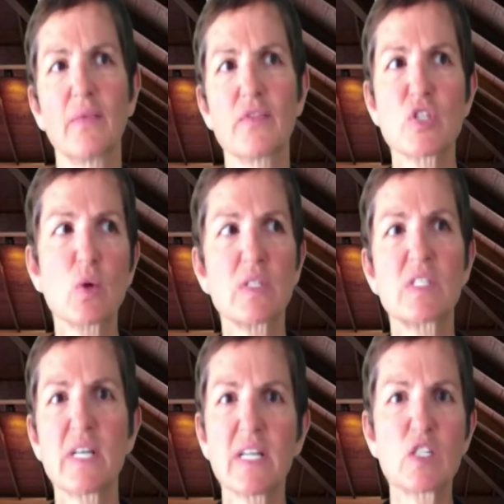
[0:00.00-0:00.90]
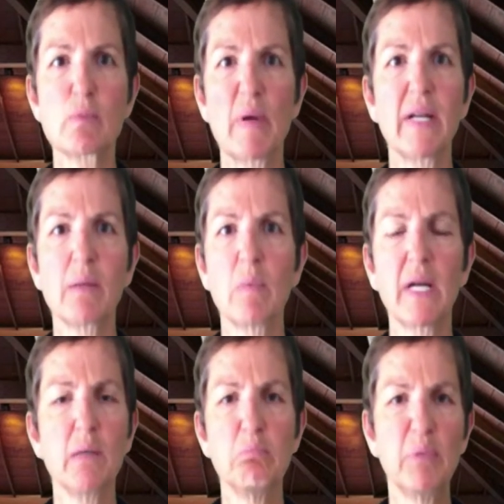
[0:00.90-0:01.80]
So instead of spending
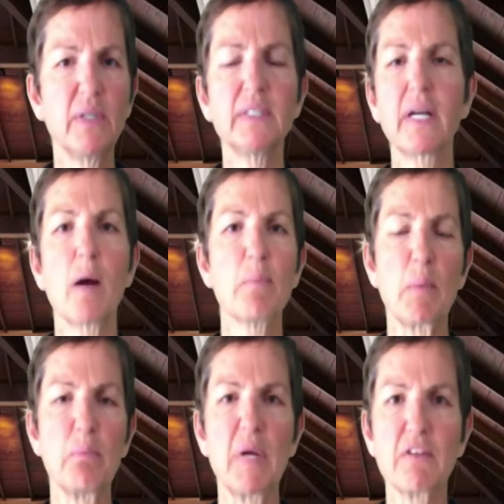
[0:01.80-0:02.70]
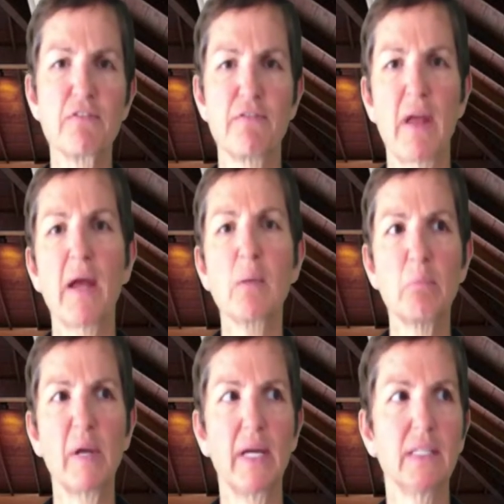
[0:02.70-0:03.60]
money building up a big
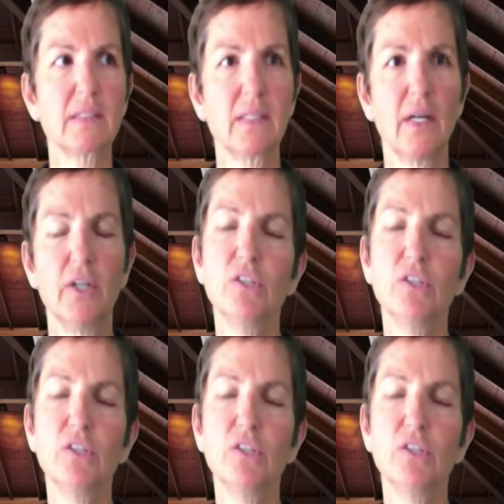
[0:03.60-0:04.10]
fan base,